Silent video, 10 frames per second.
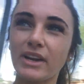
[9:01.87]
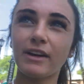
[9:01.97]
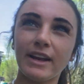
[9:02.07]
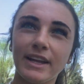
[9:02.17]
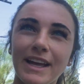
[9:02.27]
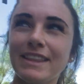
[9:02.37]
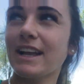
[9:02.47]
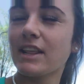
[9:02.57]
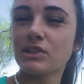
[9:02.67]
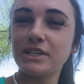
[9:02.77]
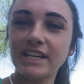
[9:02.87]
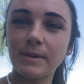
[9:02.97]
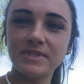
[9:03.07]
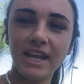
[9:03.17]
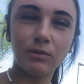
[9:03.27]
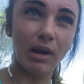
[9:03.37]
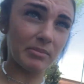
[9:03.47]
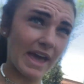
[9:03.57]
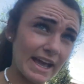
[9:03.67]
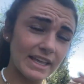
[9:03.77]
around it. I think I did 3 times today, run
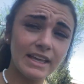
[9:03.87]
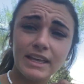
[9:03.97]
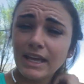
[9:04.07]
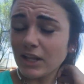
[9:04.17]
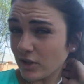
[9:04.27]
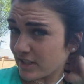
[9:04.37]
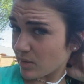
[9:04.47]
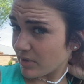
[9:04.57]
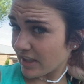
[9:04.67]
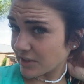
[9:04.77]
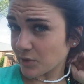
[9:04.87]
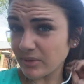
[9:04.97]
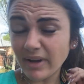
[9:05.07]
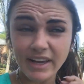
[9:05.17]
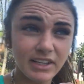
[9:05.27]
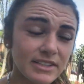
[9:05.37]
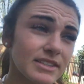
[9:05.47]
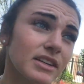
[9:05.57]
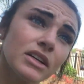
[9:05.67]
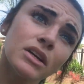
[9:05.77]
back. It'll end up being like 3 miles.
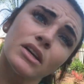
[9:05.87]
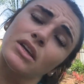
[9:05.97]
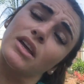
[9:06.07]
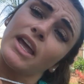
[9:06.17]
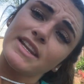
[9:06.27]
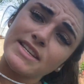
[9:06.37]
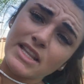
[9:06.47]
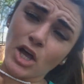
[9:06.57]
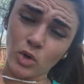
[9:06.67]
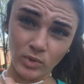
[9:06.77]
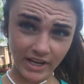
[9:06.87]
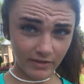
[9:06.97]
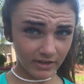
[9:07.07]
And instead of the home workout